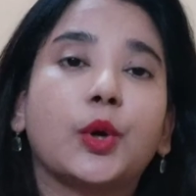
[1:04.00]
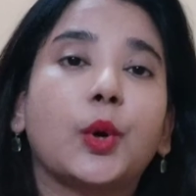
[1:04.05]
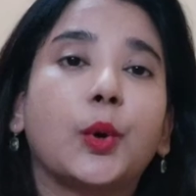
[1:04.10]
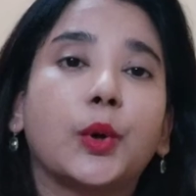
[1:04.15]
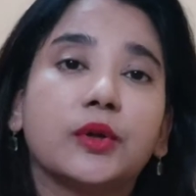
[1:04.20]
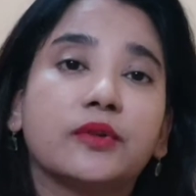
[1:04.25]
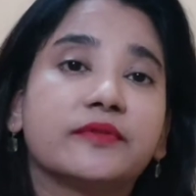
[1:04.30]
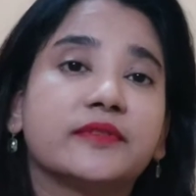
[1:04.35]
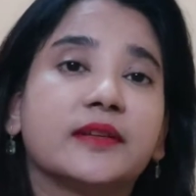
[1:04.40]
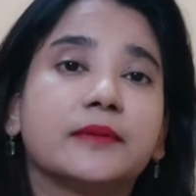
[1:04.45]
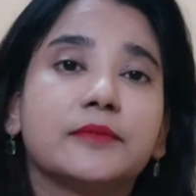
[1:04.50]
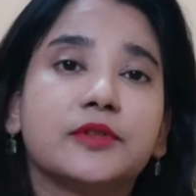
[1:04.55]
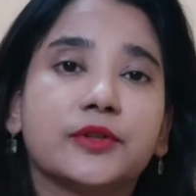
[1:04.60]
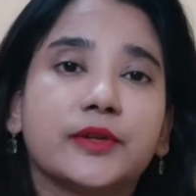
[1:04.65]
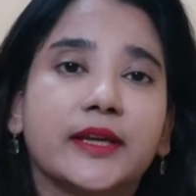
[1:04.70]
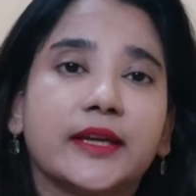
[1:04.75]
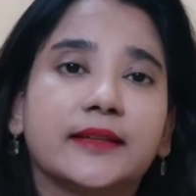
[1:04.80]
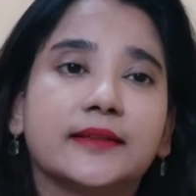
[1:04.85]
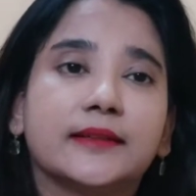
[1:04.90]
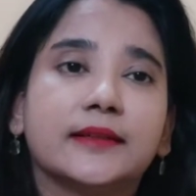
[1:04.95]
all of them
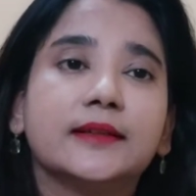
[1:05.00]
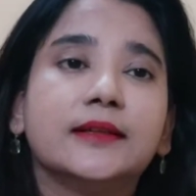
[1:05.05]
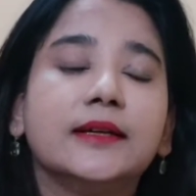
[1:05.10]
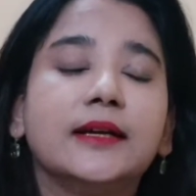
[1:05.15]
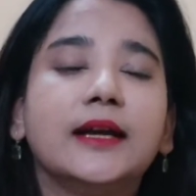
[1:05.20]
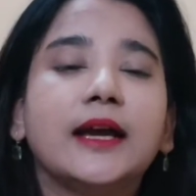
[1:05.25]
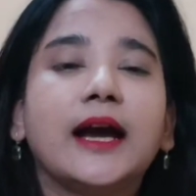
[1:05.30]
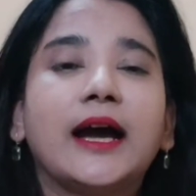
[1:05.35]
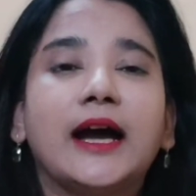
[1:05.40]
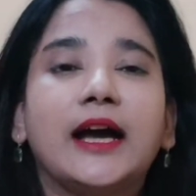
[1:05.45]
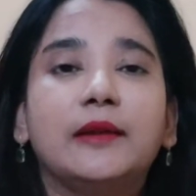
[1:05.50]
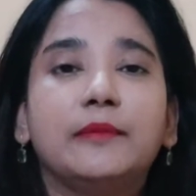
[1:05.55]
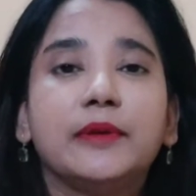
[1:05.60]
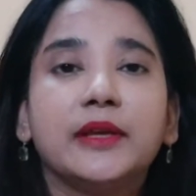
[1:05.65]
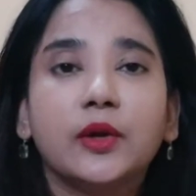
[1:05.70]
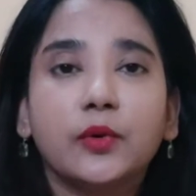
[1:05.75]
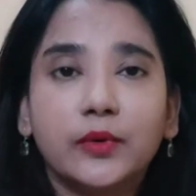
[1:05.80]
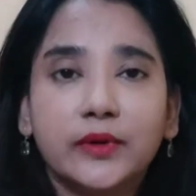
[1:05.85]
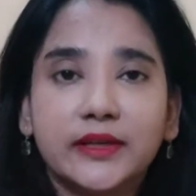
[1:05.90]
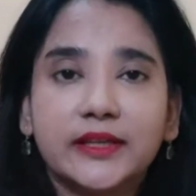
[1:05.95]
together, I'll be
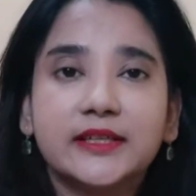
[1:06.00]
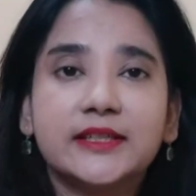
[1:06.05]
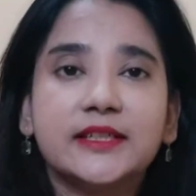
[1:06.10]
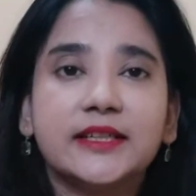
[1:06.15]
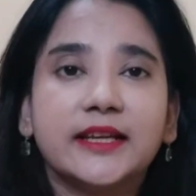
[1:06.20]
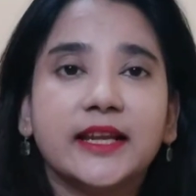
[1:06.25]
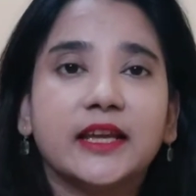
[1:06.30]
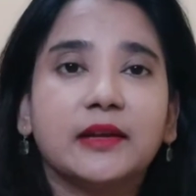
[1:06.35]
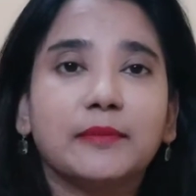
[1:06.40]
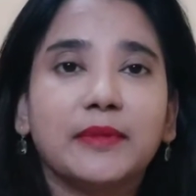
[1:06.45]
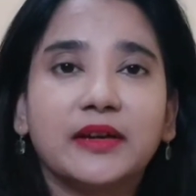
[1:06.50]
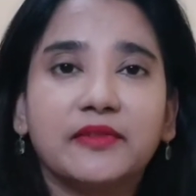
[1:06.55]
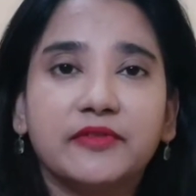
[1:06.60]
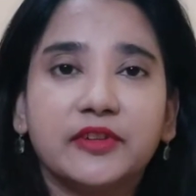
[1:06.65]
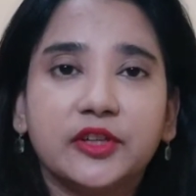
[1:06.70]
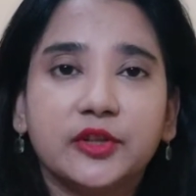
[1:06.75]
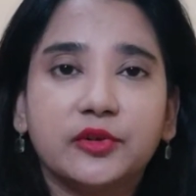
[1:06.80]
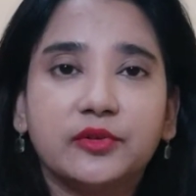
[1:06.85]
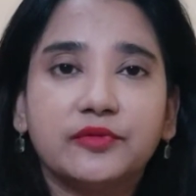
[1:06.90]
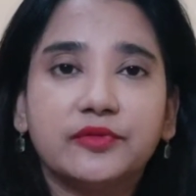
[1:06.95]
only delaying my
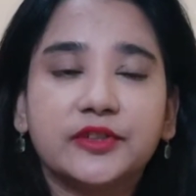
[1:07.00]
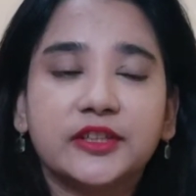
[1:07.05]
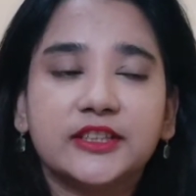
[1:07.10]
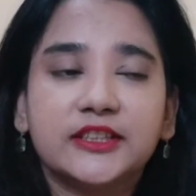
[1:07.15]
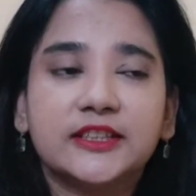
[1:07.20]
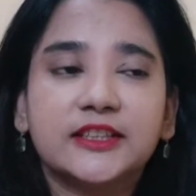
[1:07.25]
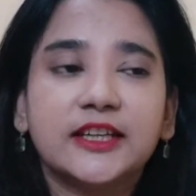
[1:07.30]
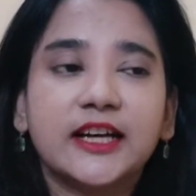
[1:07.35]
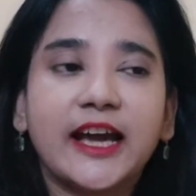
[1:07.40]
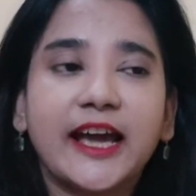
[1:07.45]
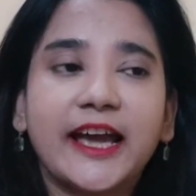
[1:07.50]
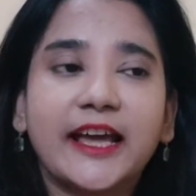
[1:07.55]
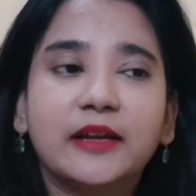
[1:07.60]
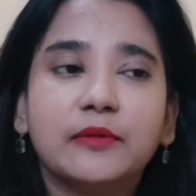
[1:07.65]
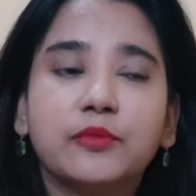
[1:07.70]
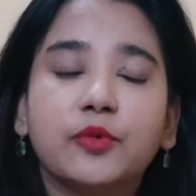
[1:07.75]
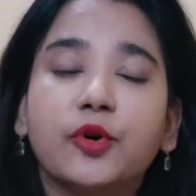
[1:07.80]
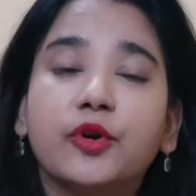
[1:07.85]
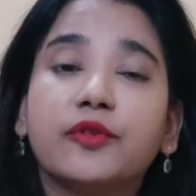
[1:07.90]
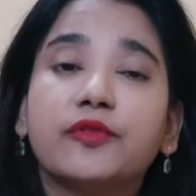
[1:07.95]
video further, and
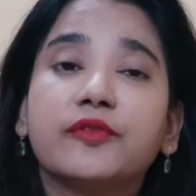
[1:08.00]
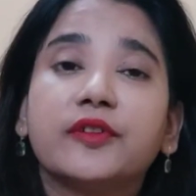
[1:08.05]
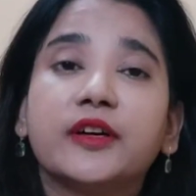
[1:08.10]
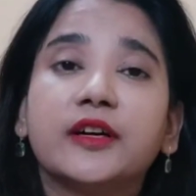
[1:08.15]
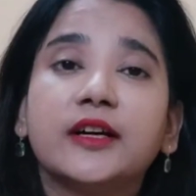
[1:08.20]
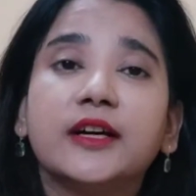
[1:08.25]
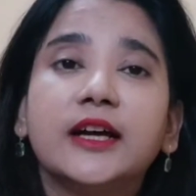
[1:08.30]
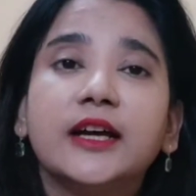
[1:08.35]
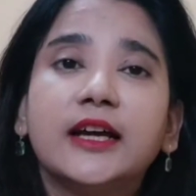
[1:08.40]
moreover,